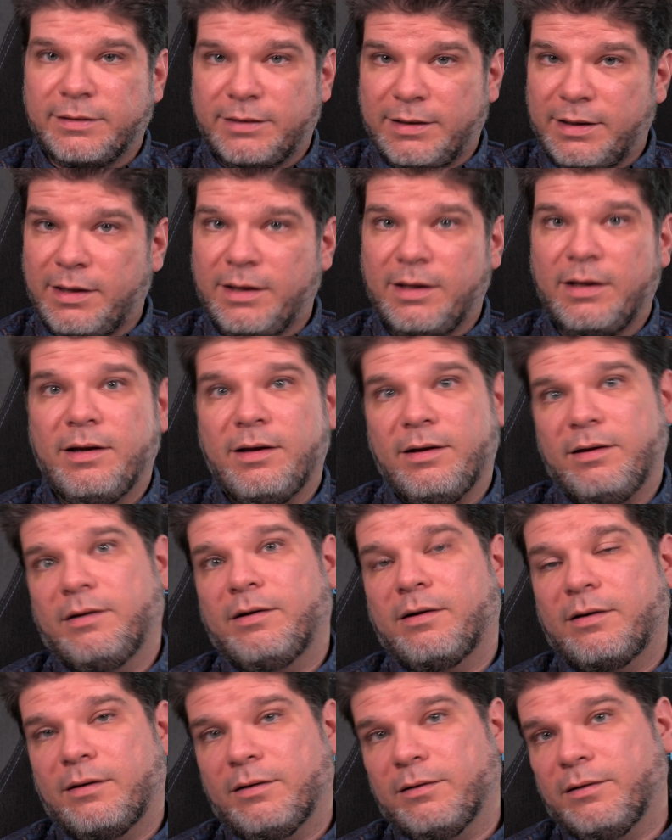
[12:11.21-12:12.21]
the
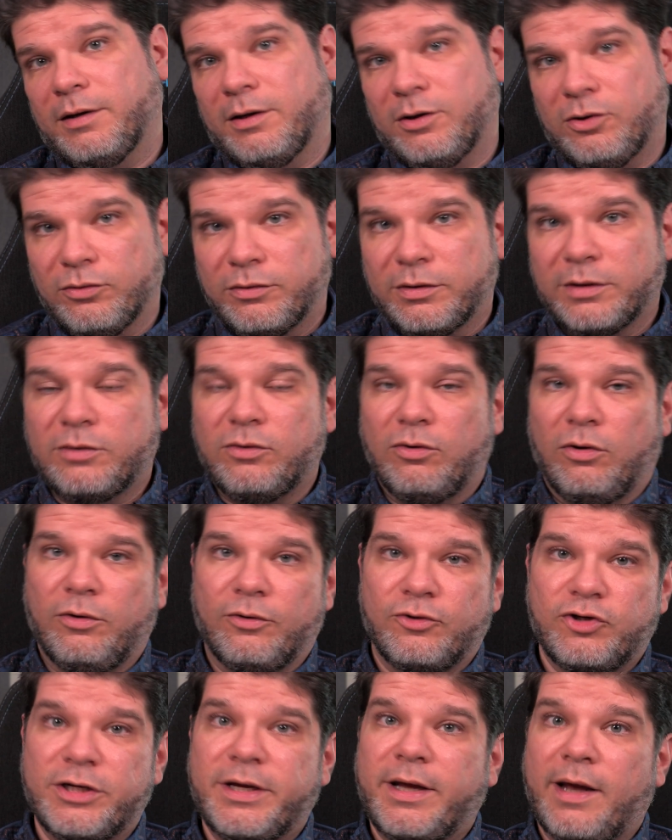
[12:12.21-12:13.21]
e-ink Kaleido
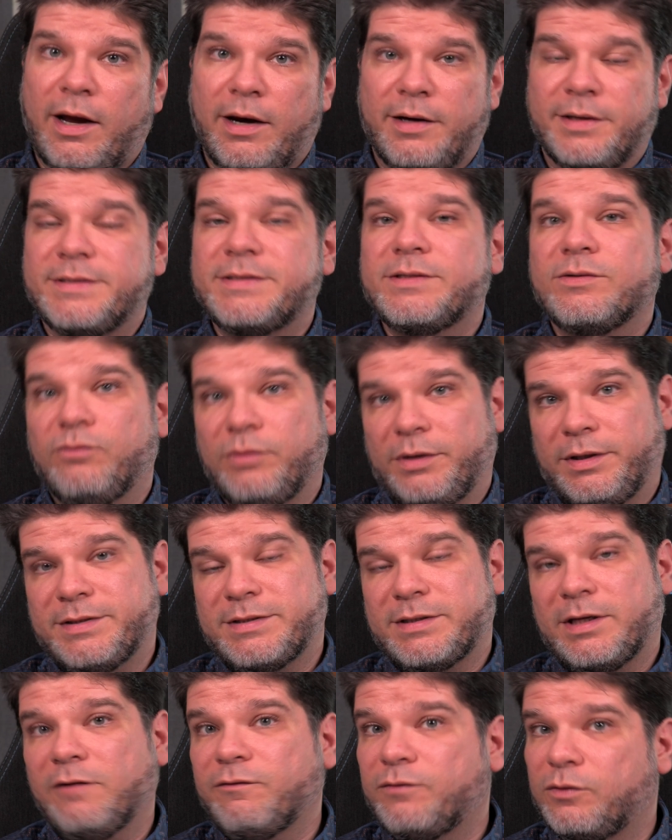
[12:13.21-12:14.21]
technology carries with
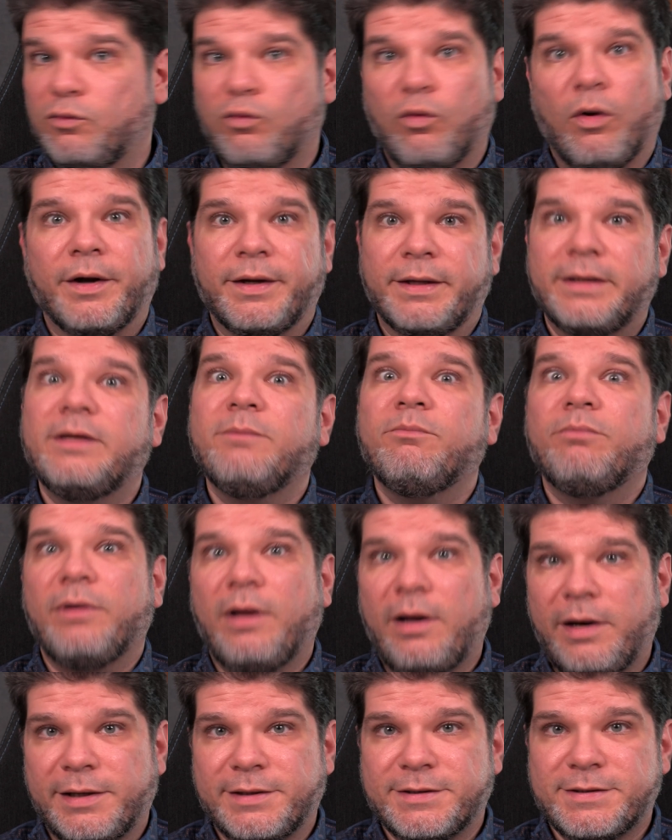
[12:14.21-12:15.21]
itself and what it
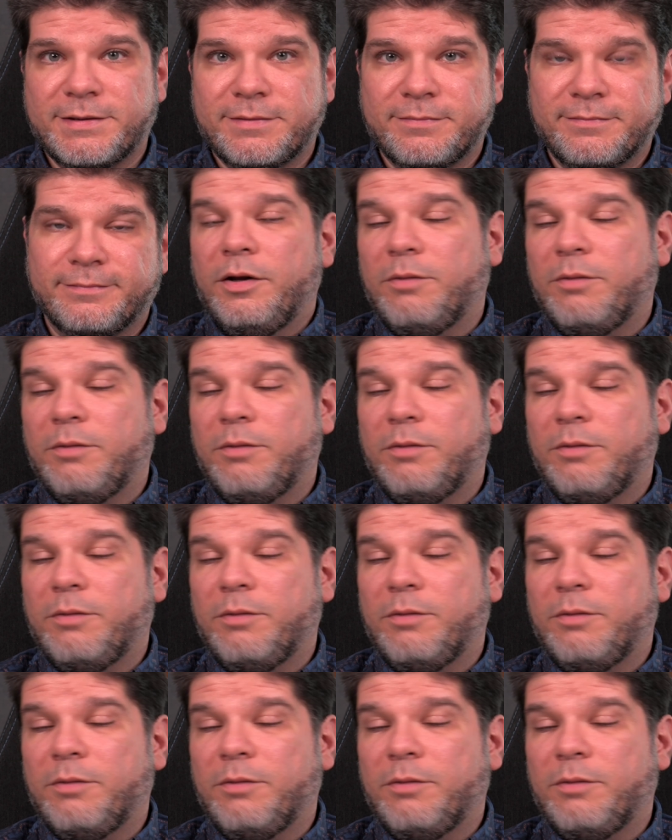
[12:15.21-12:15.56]
implies.